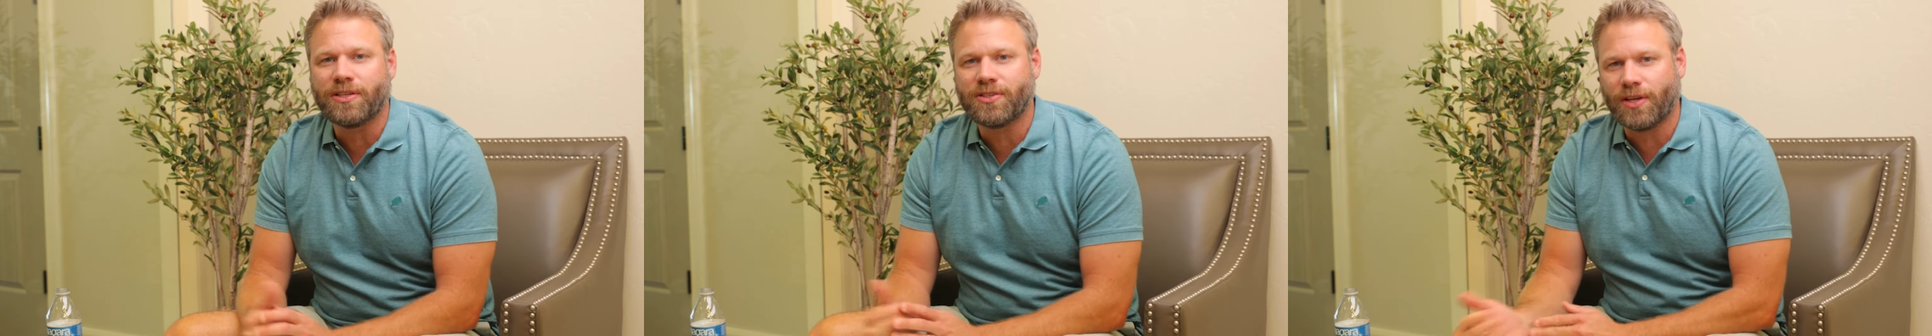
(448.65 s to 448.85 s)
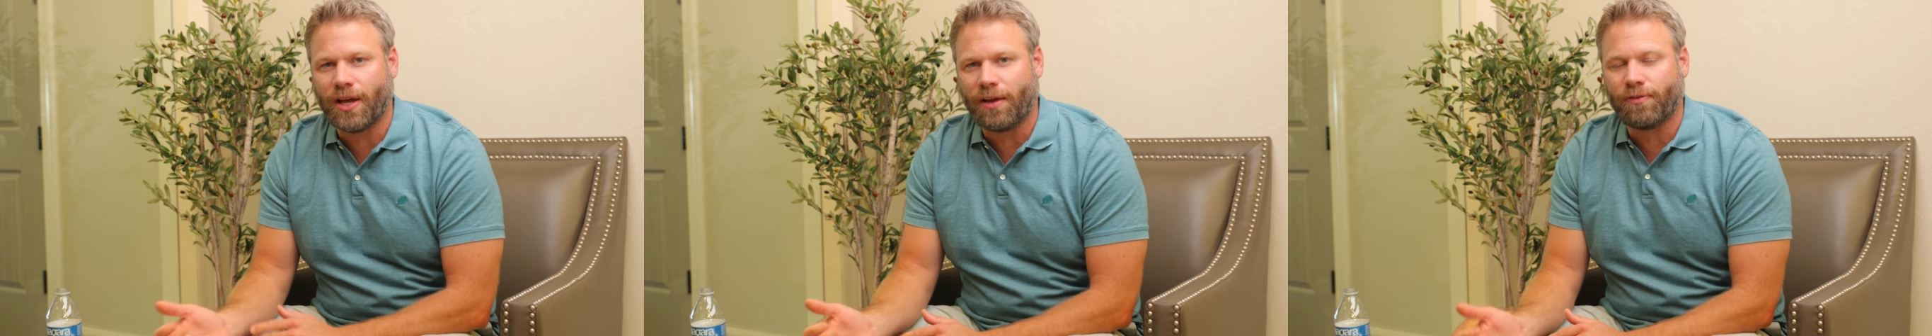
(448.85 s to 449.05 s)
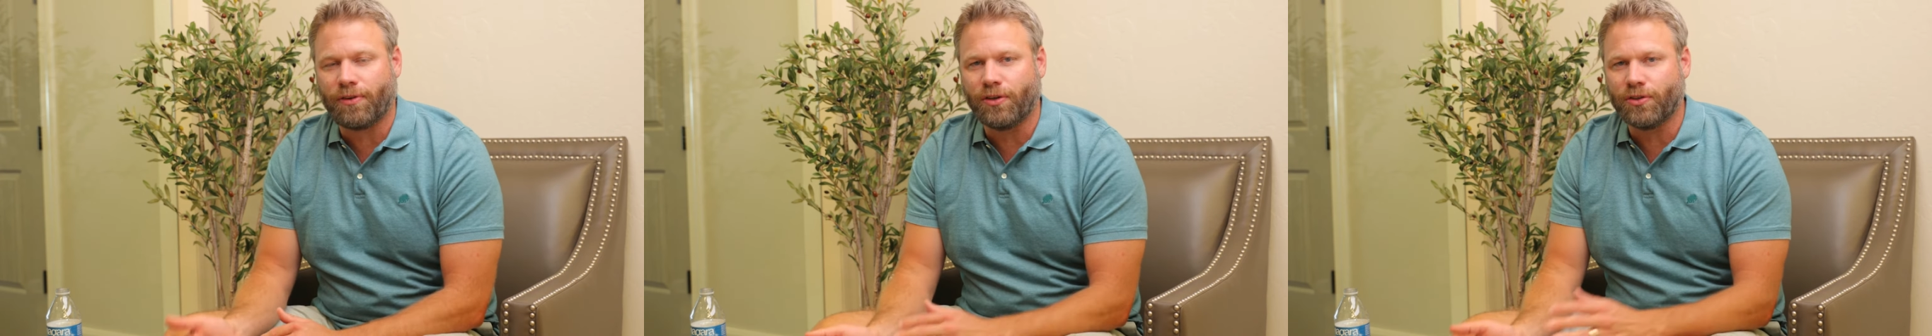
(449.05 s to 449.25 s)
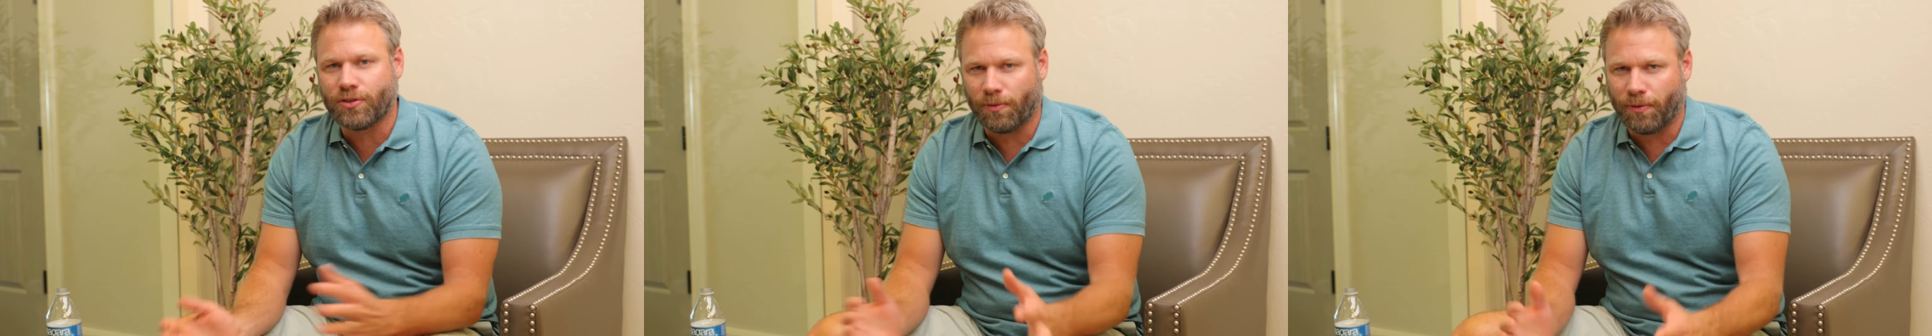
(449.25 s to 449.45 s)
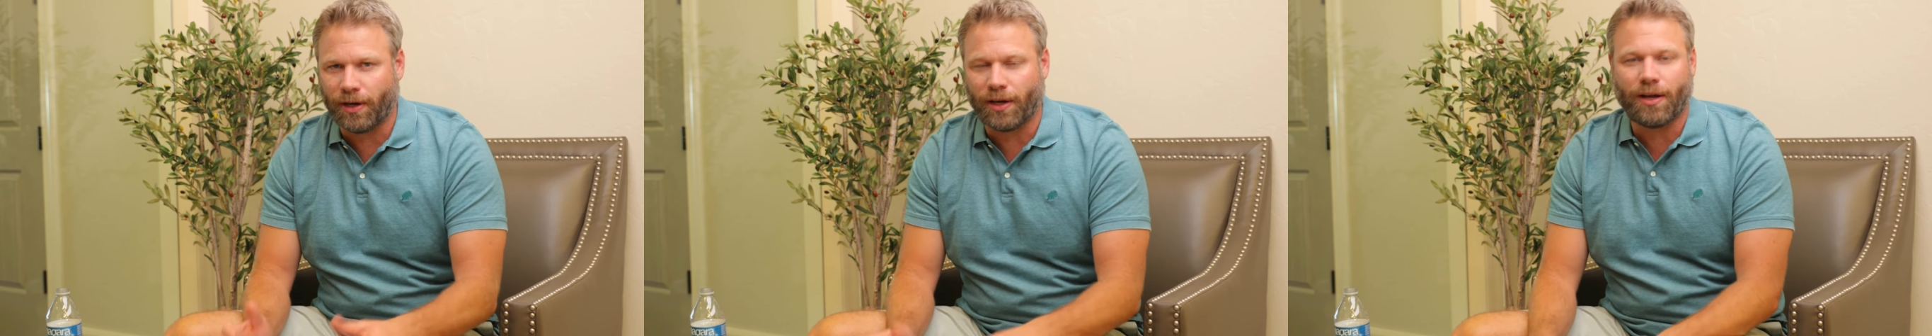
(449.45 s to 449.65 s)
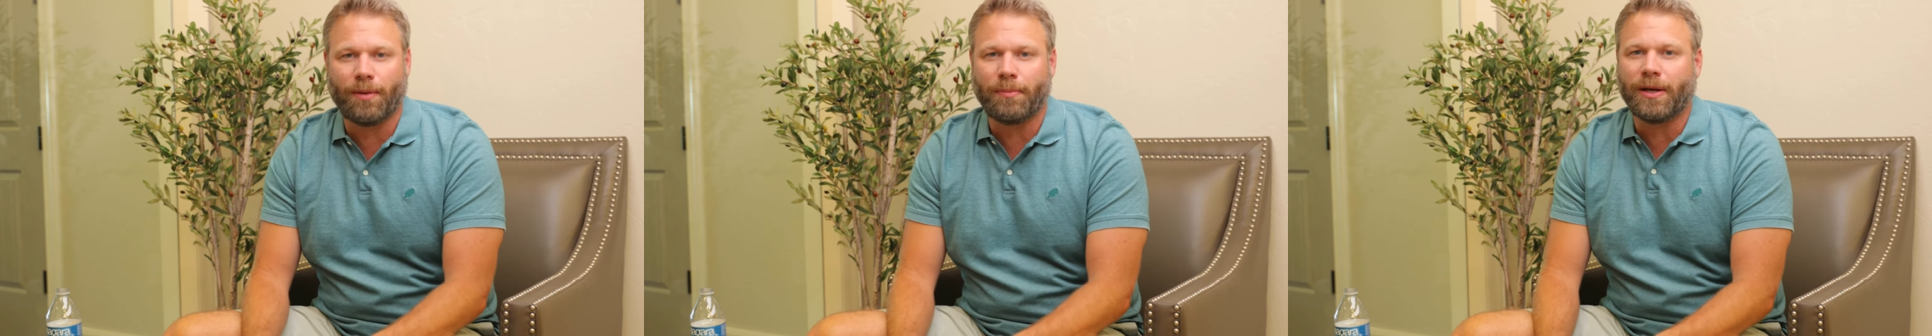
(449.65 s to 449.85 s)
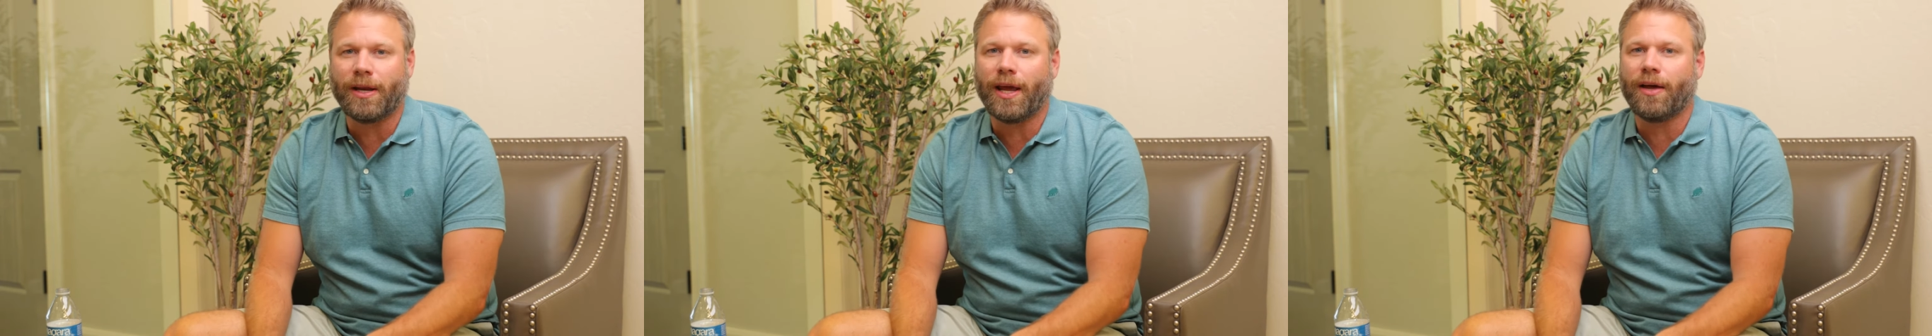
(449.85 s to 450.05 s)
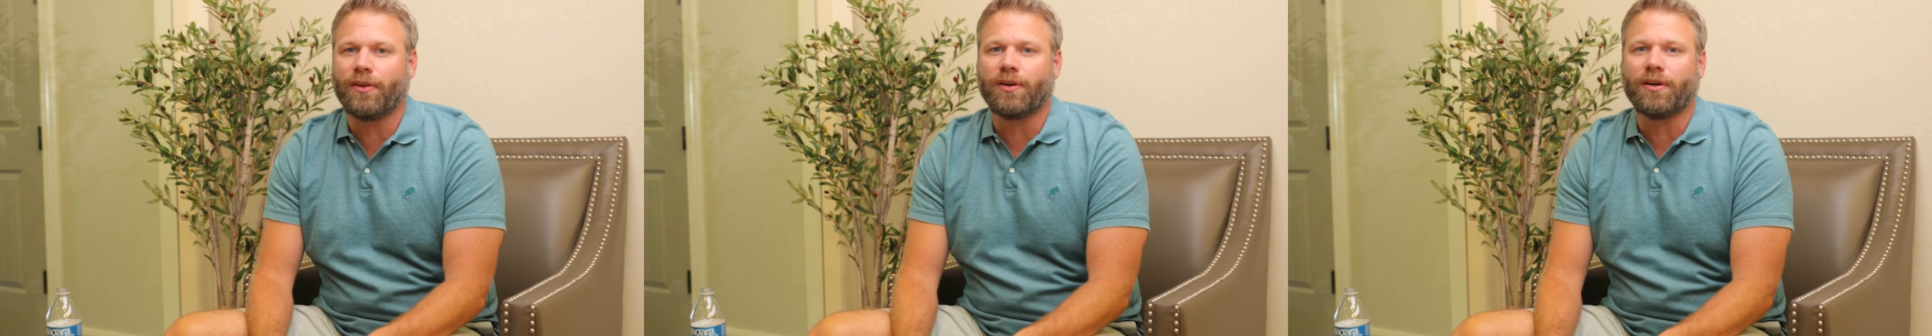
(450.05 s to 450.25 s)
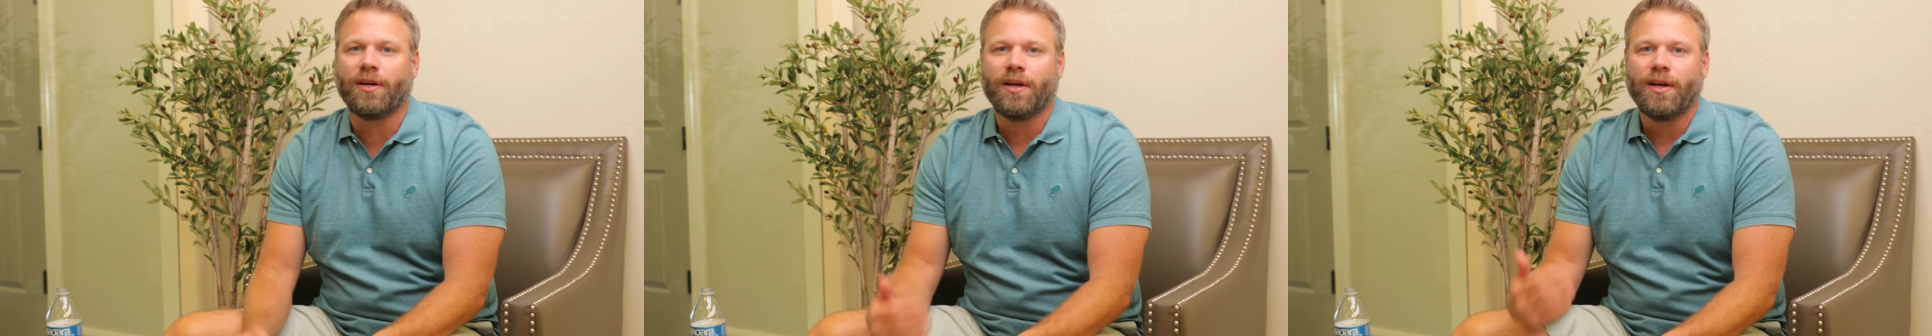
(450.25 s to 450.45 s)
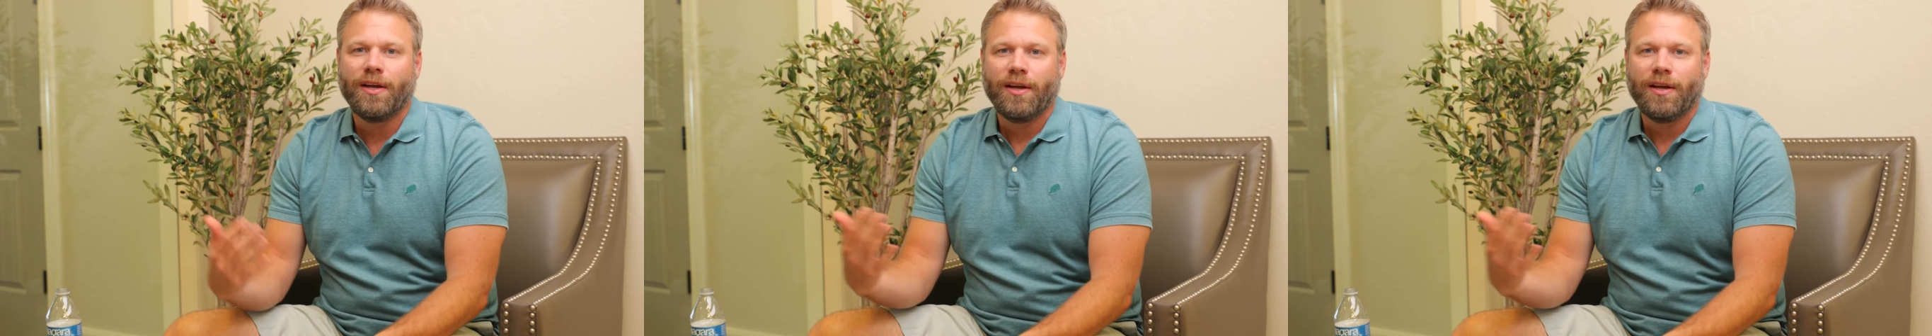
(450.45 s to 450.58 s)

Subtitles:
safe and you still want to come and gather,